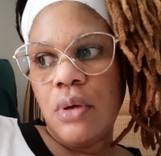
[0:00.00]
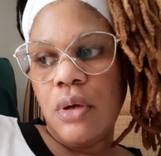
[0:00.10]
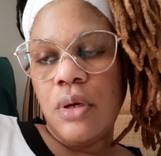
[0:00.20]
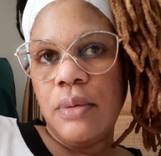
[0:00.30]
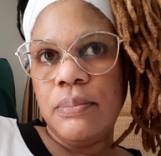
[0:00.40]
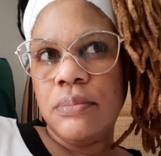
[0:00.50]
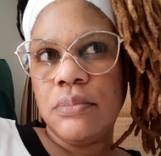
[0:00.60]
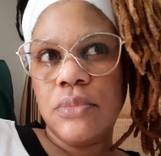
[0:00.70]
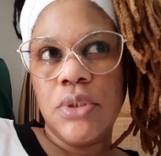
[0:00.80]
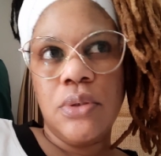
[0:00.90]

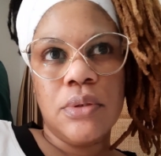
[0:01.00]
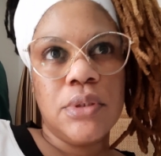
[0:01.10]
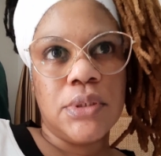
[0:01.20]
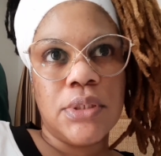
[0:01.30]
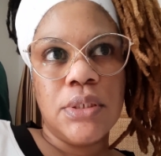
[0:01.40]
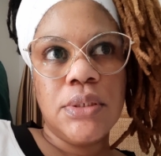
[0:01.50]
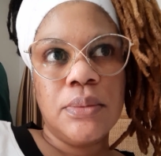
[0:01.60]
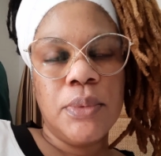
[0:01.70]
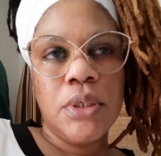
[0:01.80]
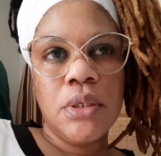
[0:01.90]
The doctor said to
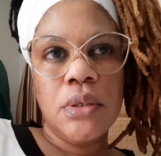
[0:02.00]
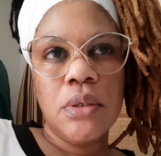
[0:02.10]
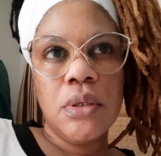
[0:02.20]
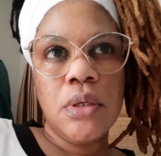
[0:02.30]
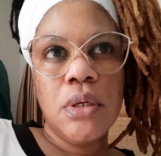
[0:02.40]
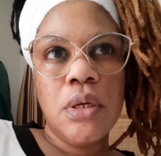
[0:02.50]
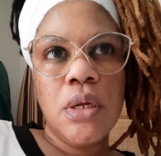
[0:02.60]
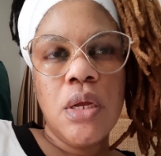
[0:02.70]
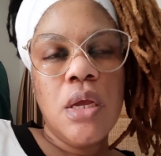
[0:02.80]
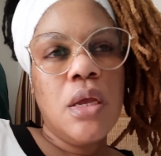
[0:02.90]
me,
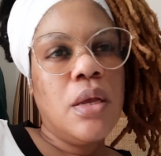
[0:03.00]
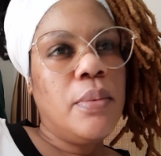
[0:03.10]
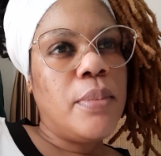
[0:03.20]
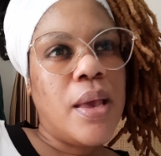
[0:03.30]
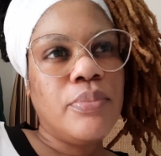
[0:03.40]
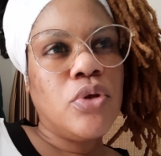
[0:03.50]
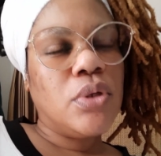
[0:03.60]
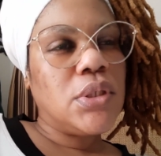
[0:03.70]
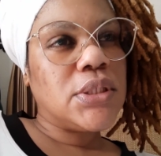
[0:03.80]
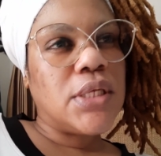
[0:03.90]
ma'am, do you
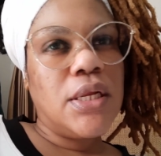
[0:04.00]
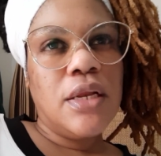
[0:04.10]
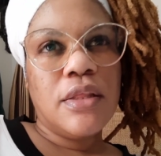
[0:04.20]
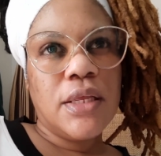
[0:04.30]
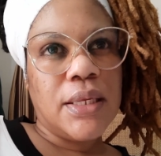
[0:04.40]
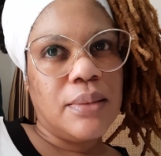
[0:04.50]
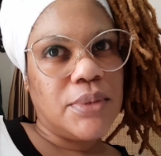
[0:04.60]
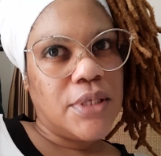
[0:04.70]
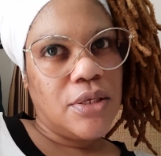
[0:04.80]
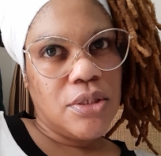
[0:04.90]
understand anything that I'm
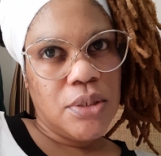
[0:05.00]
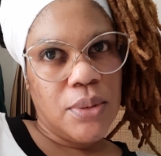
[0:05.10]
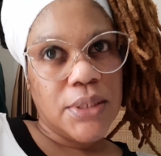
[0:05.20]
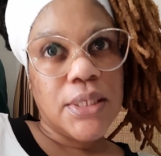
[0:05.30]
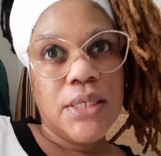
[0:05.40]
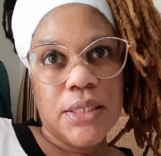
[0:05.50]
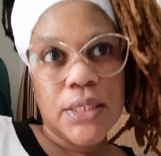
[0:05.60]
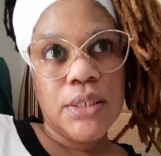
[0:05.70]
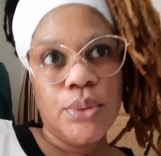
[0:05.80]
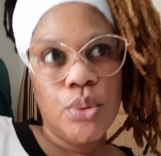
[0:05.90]
saying to you? I said, yes,
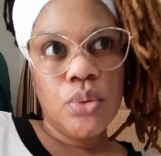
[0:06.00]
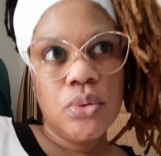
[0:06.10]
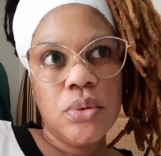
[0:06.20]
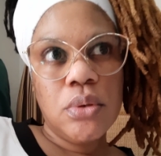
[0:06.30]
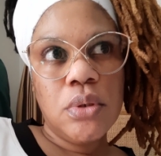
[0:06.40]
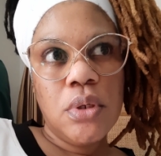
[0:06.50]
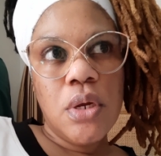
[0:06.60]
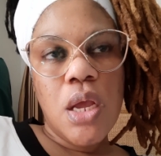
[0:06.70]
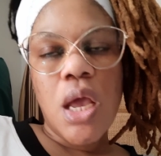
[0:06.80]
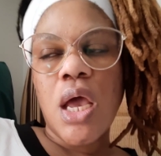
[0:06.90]
I do.
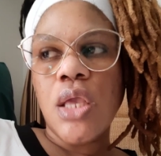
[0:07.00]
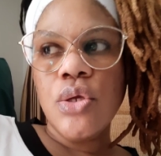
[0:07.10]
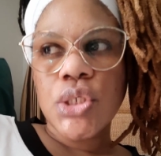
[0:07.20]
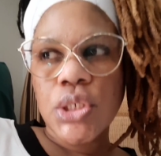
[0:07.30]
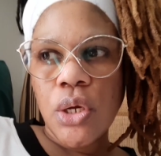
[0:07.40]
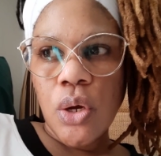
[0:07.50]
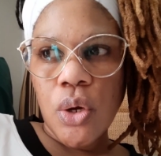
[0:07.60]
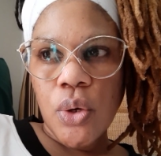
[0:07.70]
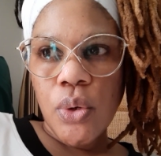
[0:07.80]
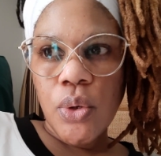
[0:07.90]
Are you
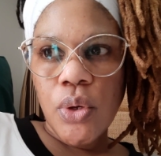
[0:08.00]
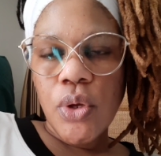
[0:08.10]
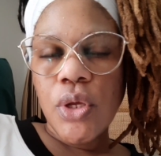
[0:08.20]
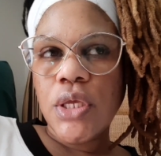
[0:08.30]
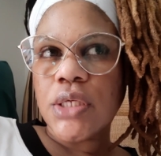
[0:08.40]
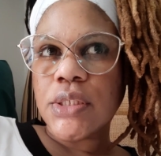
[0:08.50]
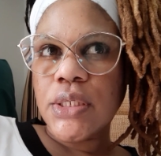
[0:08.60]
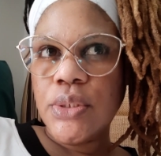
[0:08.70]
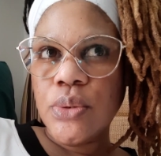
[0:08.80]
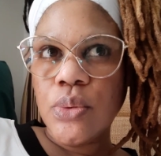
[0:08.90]
sure? Yes, I
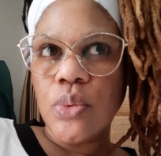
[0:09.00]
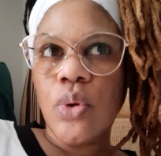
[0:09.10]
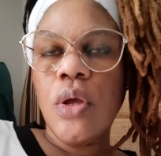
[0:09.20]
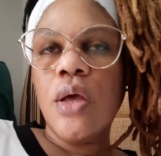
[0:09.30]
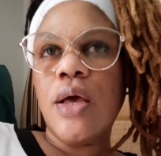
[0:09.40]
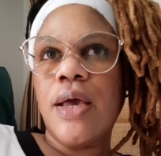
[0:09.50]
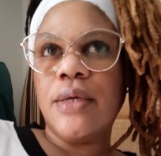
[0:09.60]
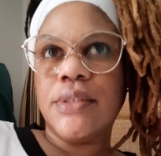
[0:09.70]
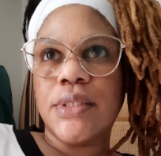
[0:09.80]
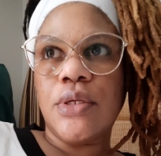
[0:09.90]
do. I
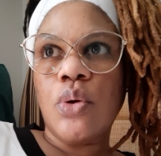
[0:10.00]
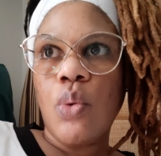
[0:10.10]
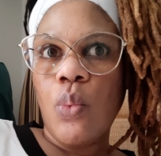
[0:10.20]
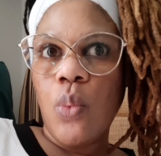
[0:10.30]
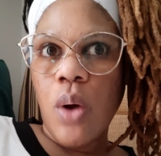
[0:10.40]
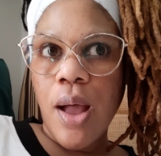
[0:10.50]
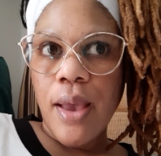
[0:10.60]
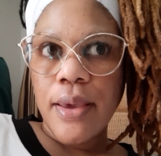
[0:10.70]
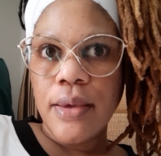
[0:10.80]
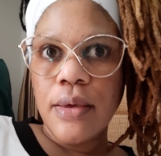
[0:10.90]
answered,
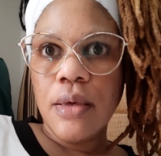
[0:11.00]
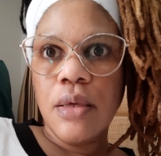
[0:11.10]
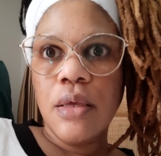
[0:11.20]
why?